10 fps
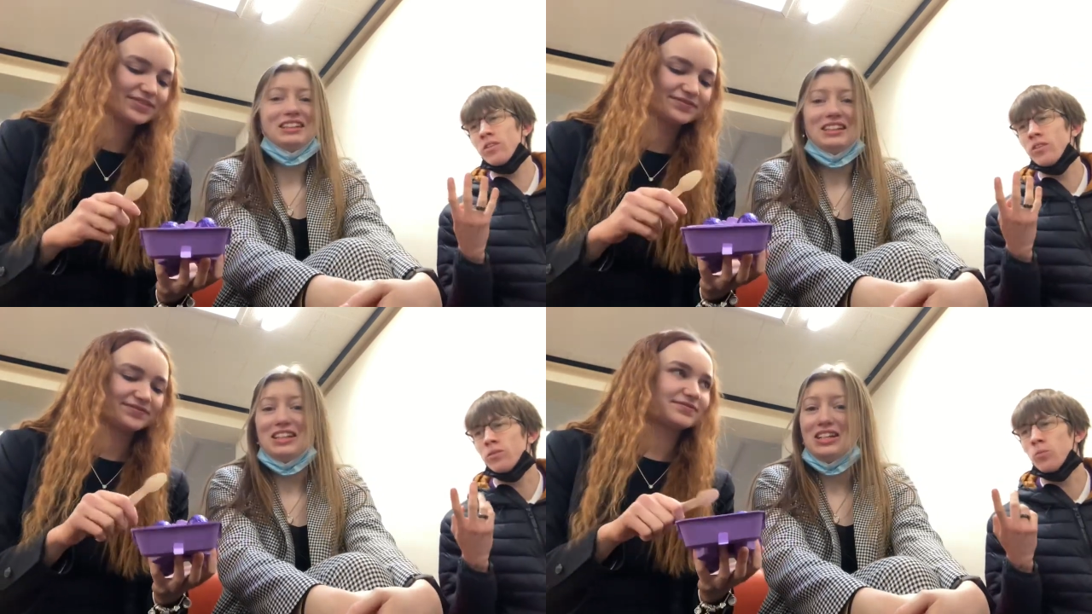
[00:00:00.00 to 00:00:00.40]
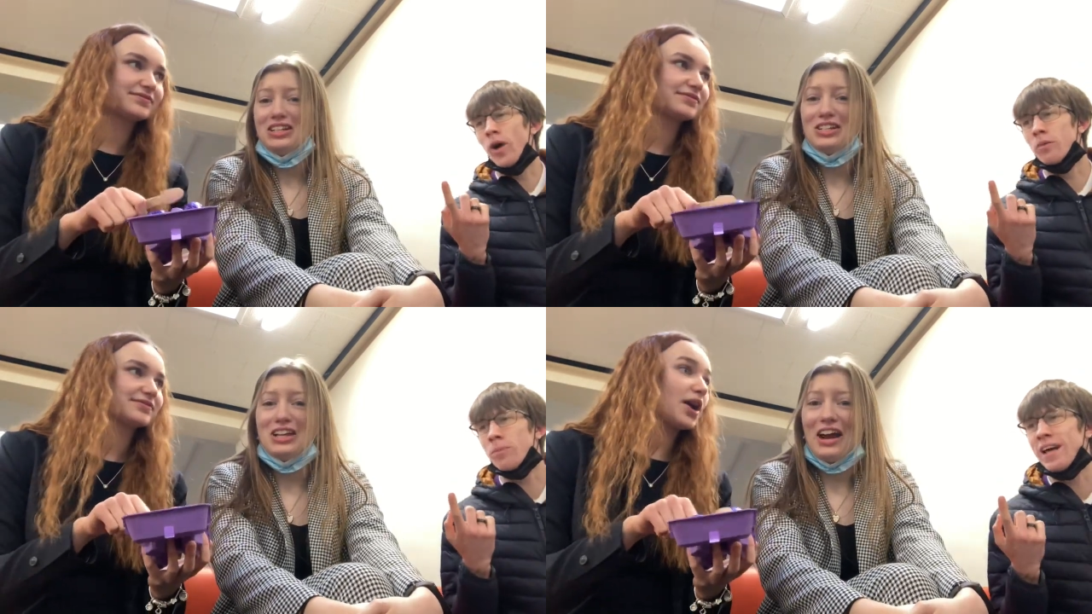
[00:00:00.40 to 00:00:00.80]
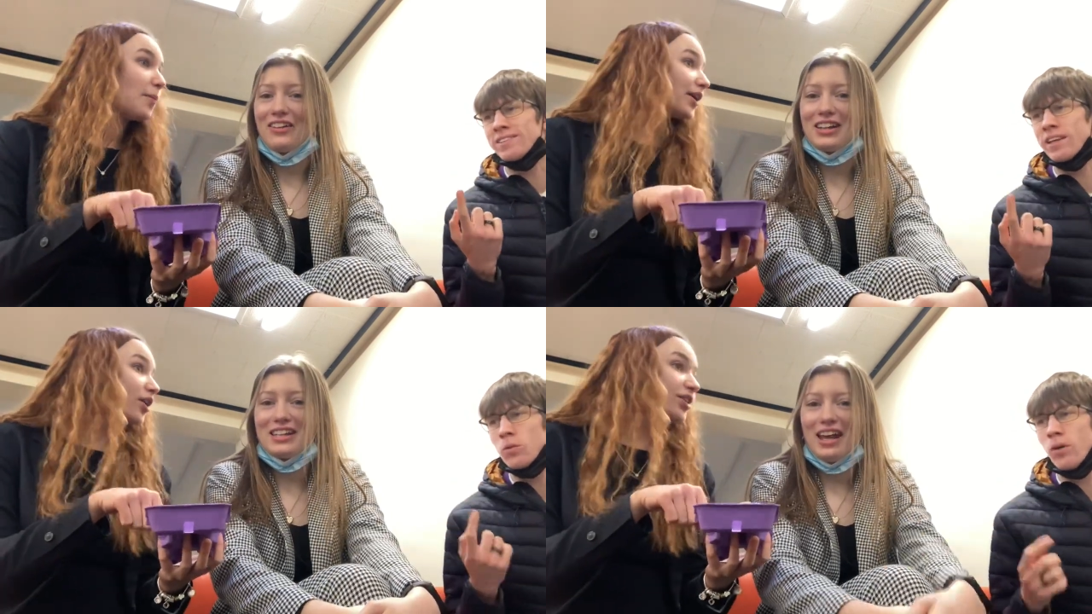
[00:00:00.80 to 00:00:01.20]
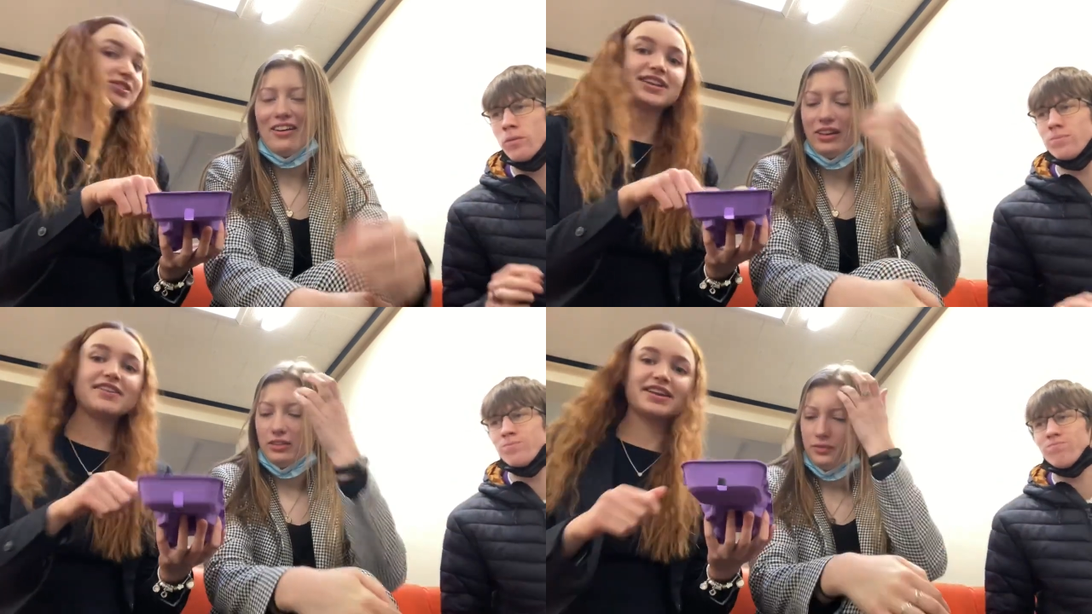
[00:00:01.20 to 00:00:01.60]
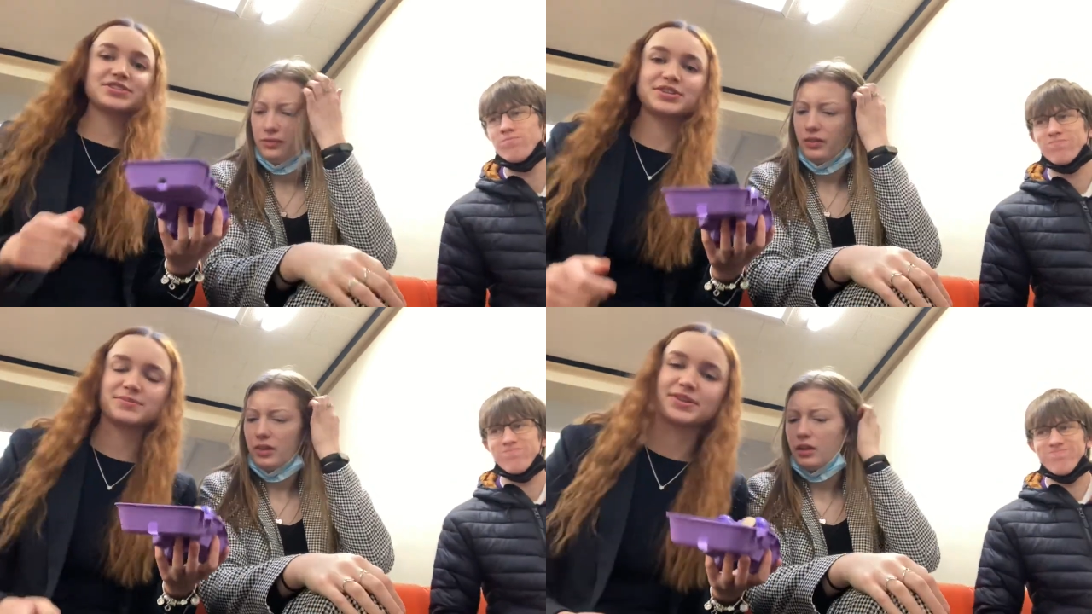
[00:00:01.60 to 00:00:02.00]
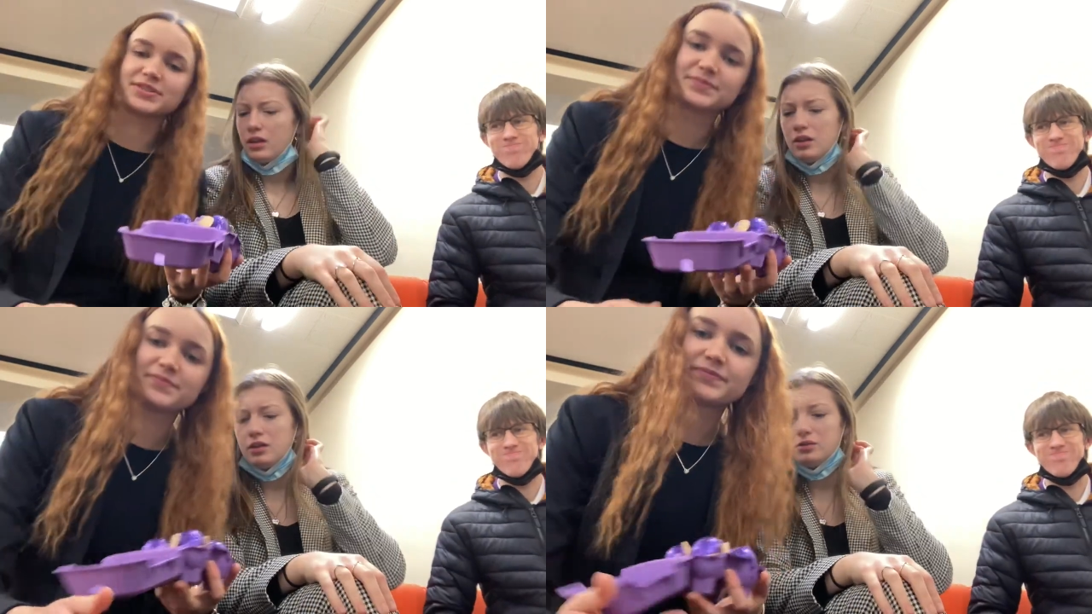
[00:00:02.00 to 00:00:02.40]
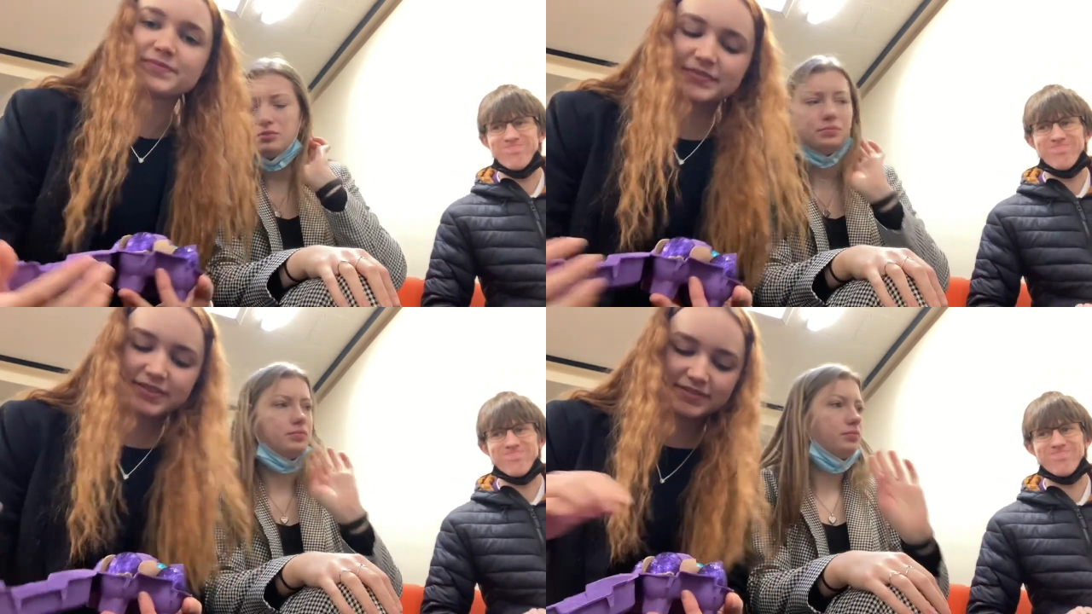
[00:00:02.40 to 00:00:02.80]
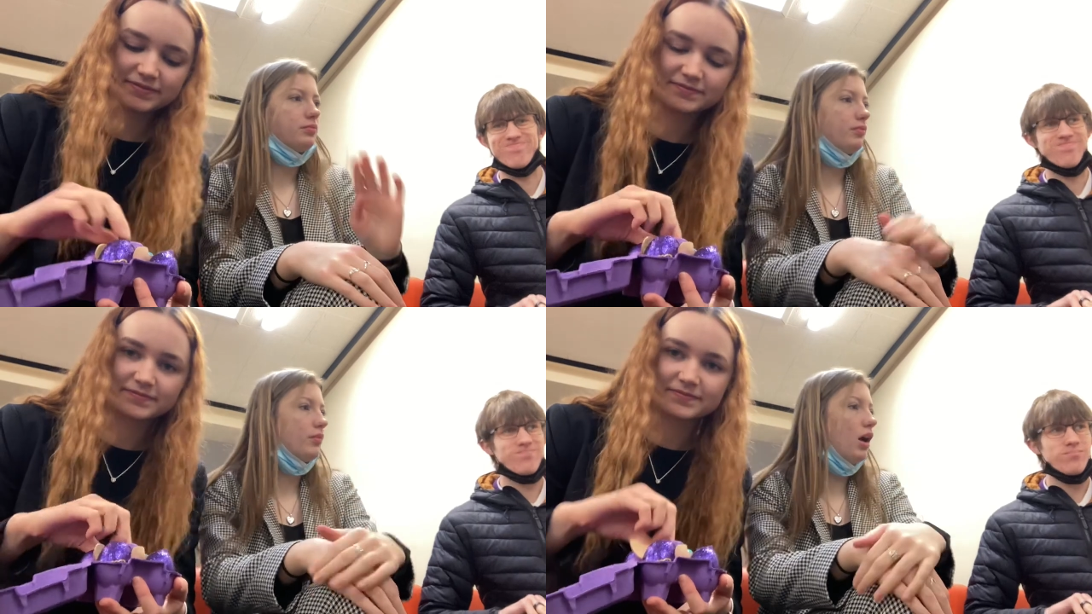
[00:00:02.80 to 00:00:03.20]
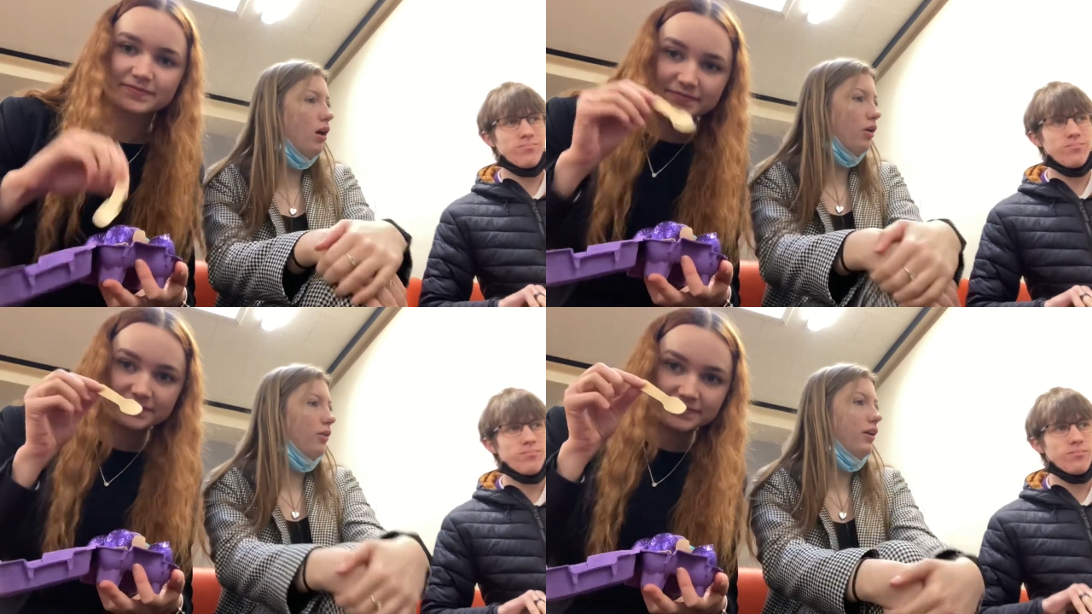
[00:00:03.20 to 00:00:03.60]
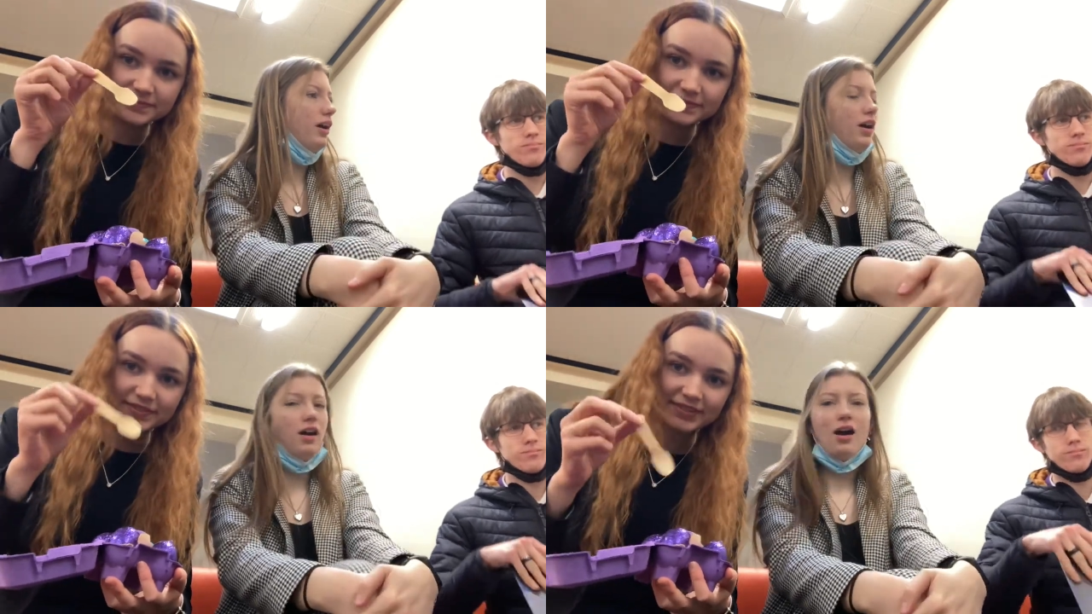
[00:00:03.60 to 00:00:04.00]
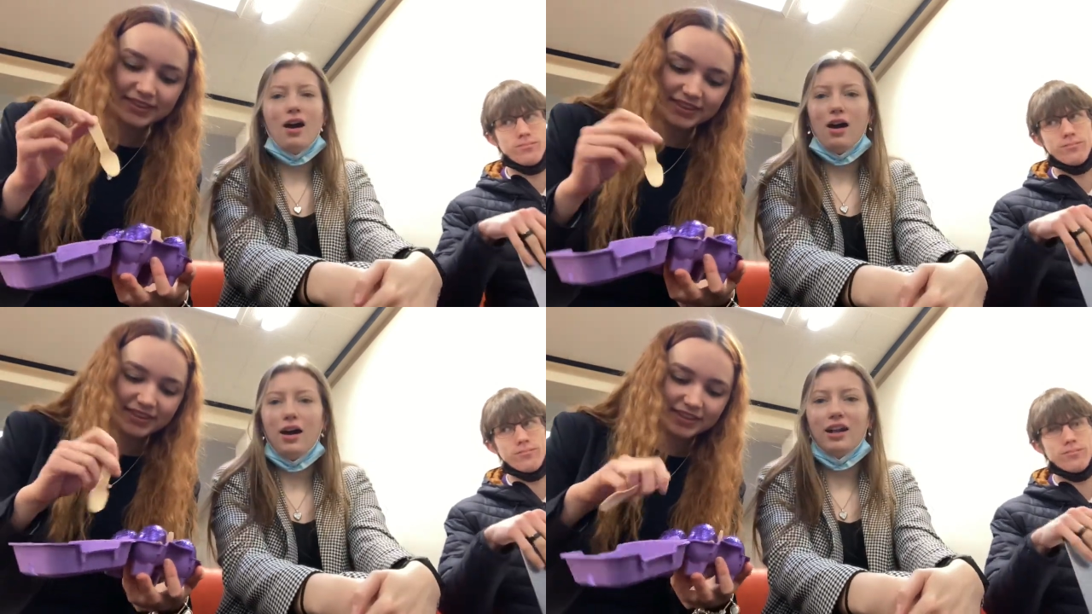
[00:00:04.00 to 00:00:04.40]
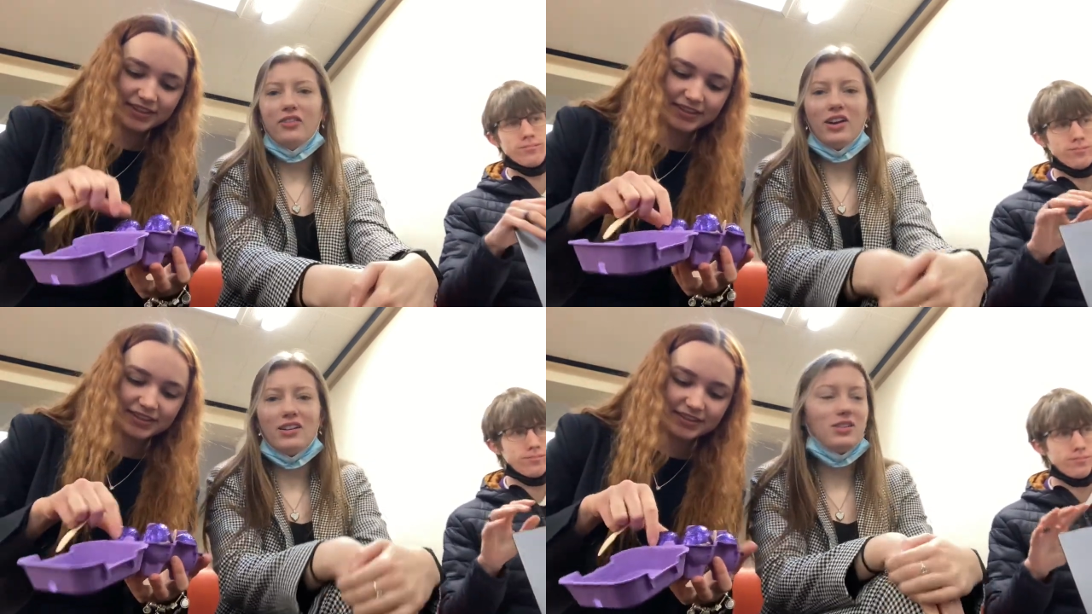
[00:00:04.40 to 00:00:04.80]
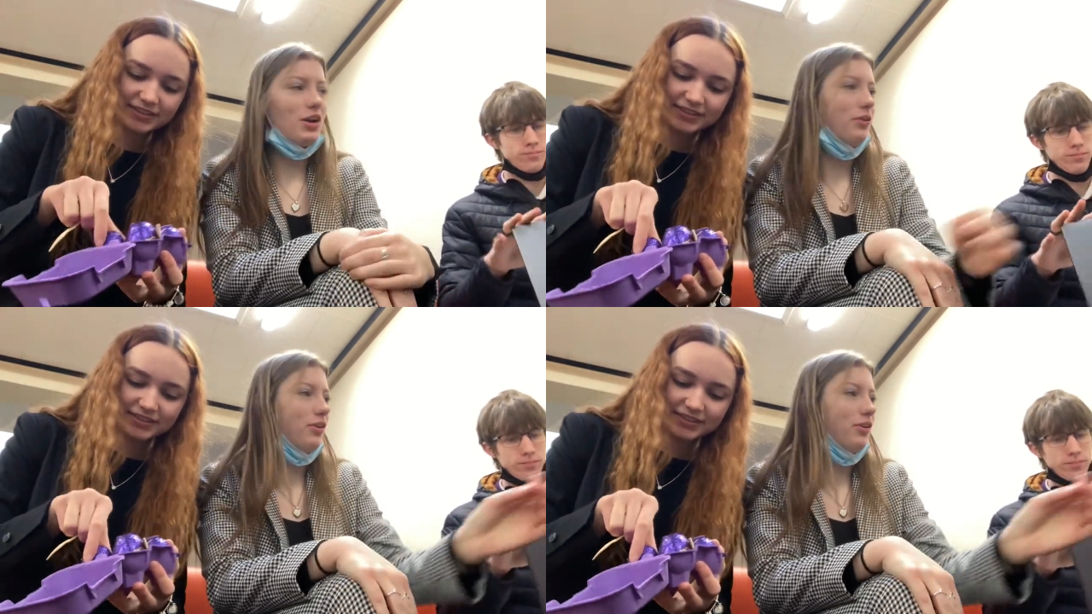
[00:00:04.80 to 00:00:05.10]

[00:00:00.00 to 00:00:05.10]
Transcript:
Speaker 1: two spoons. sharing. Oh my god, Olivia has two spoons. Oh, Olivia is so